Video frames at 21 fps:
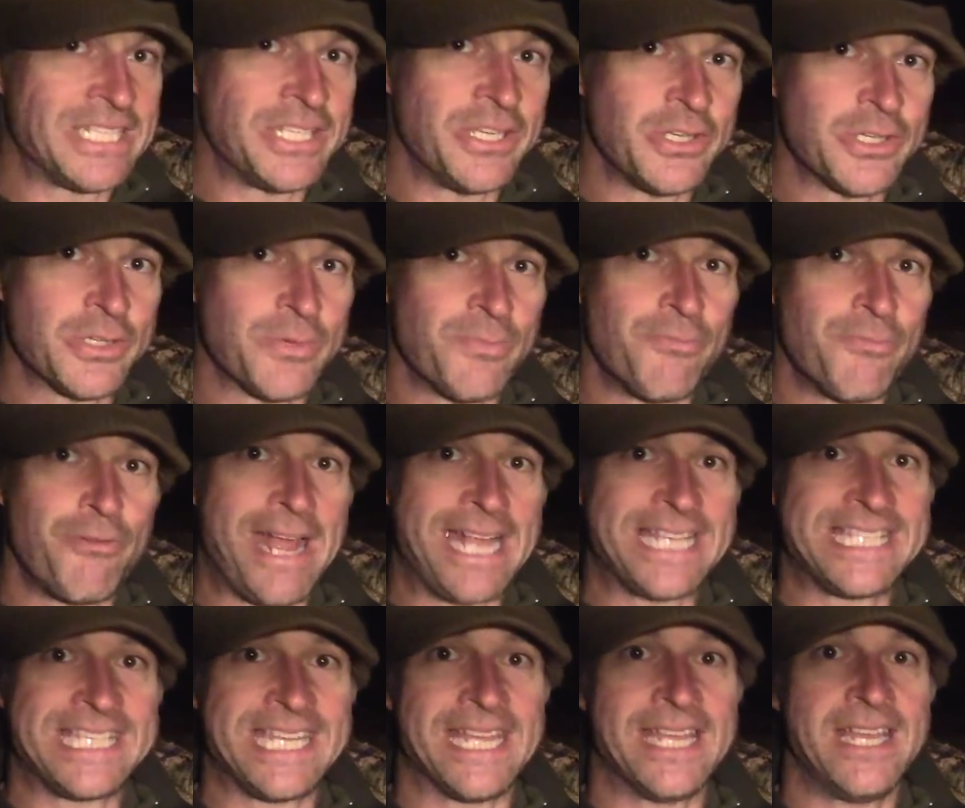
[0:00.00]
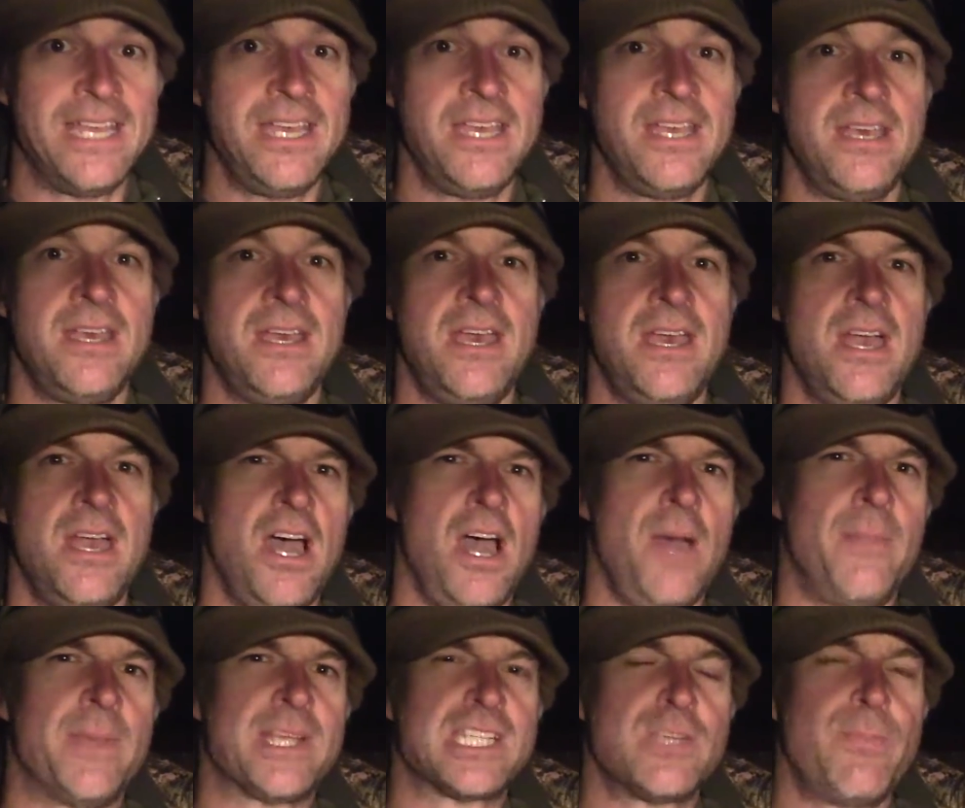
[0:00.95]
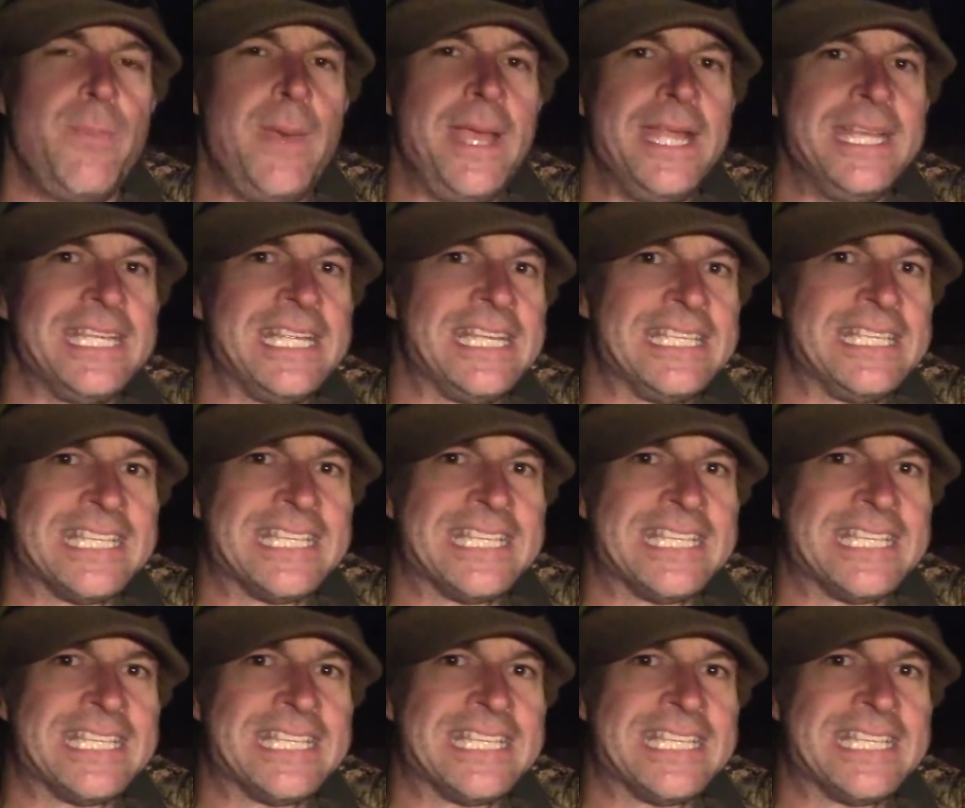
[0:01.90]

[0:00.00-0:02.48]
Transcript: do some ratting. I'm expecting